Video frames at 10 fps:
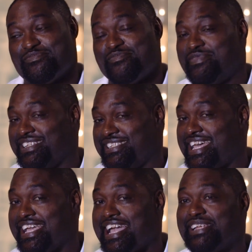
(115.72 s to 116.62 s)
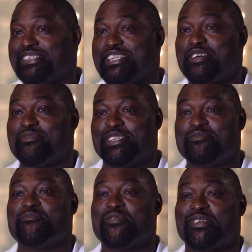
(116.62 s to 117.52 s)
We'll let you hang out in Shelby a little
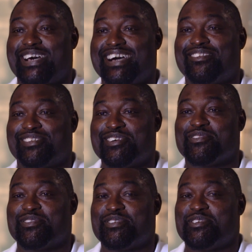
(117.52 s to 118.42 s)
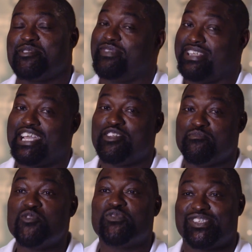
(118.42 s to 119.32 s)
bit more longer, but now you're
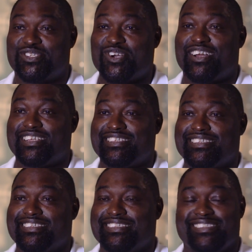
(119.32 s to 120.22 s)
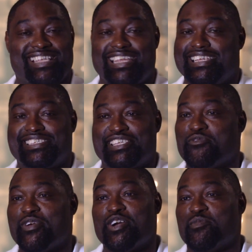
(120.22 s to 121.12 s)
moving to Charlotte. That didn't sit
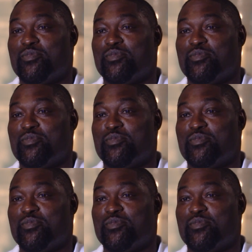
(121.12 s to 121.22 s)
well with